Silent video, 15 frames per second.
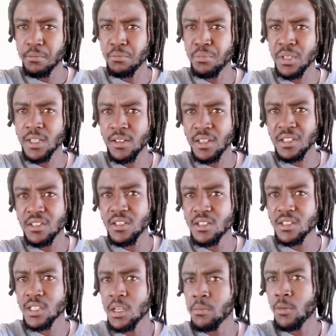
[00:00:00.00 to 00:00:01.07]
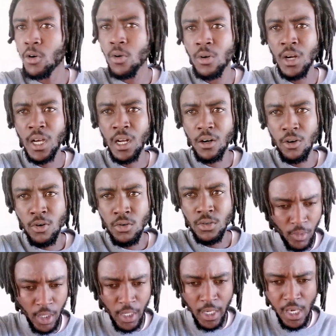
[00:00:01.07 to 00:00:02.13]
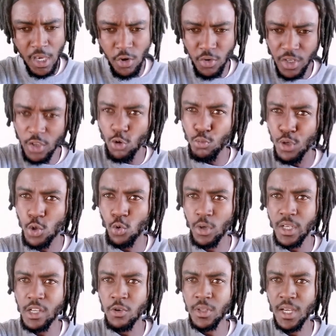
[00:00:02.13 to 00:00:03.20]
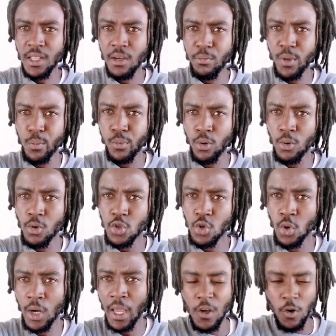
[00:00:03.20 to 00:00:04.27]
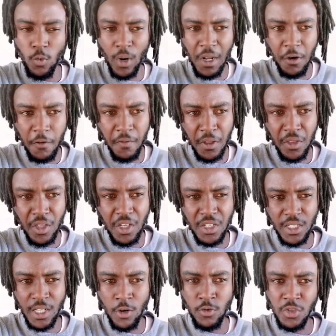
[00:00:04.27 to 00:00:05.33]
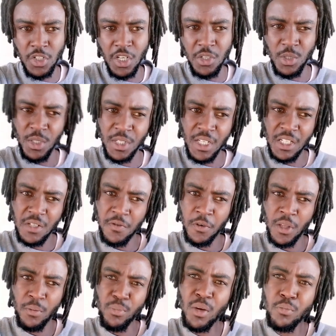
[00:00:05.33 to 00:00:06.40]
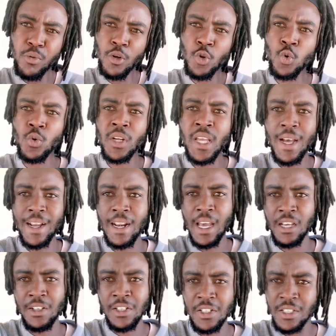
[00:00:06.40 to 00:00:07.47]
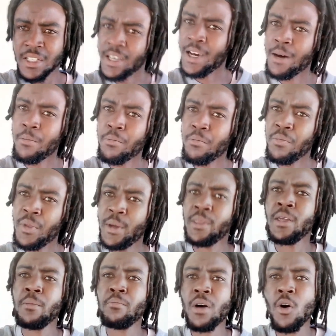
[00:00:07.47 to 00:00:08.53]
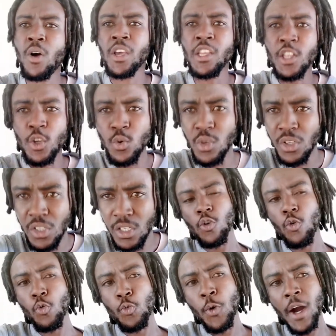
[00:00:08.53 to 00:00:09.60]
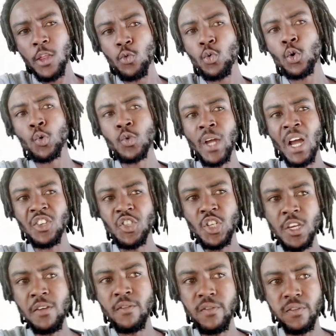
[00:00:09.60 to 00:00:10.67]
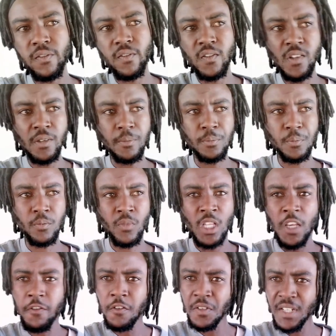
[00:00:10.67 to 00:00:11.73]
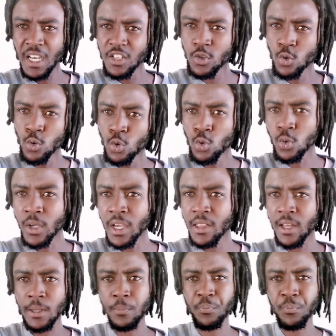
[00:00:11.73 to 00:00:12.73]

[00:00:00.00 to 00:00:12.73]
beat the system all alone. You need to be together with other people. So like, one of the things that I would change is just for the people to realize the power in unity. What we could achieve if we just stood together